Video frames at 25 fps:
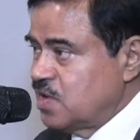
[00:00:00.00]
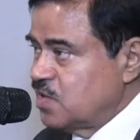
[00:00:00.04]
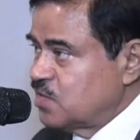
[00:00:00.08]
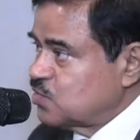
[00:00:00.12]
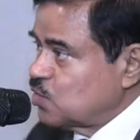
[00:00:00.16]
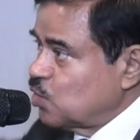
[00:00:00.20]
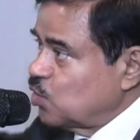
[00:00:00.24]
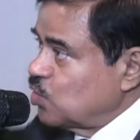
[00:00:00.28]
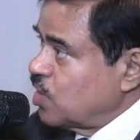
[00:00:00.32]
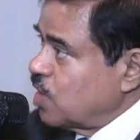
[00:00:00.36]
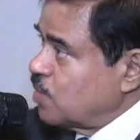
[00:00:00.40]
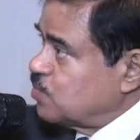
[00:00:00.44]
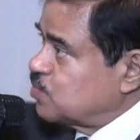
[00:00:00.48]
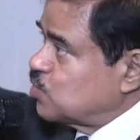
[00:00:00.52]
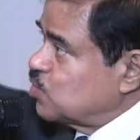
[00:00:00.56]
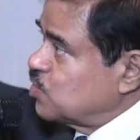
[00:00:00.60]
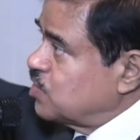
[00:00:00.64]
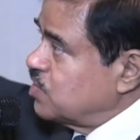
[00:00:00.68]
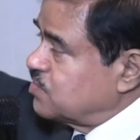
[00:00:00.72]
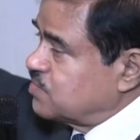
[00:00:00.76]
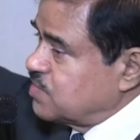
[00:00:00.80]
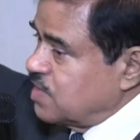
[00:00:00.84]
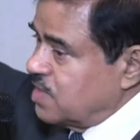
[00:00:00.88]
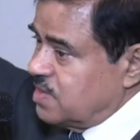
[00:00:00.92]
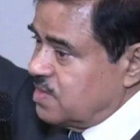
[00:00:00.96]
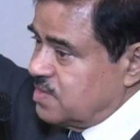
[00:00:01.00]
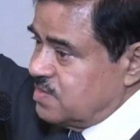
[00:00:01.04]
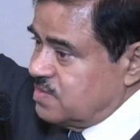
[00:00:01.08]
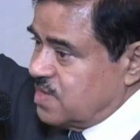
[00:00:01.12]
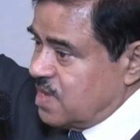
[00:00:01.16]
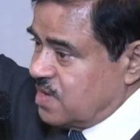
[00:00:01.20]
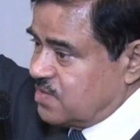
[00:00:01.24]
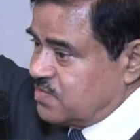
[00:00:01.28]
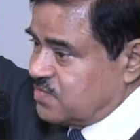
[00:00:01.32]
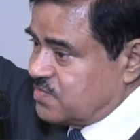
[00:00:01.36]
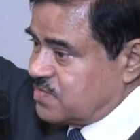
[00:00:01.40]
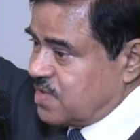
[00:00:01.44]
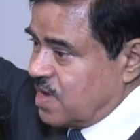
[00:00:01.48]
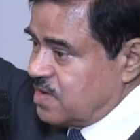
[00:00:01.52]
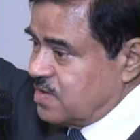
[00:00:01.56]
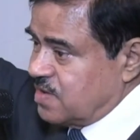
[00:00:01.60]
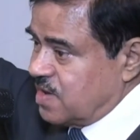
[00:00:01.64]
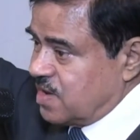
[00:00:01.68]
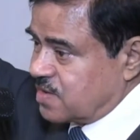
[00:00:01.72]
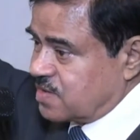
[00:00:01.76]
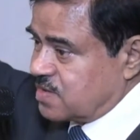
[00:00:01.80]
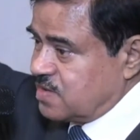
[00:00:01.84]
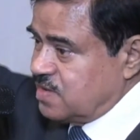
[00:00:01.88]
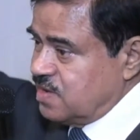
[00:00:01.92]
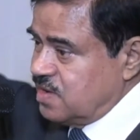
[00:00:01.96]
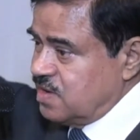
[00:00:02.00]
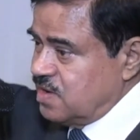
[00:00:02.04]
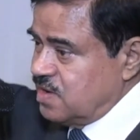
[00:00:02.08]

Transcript: So we have to reach that standard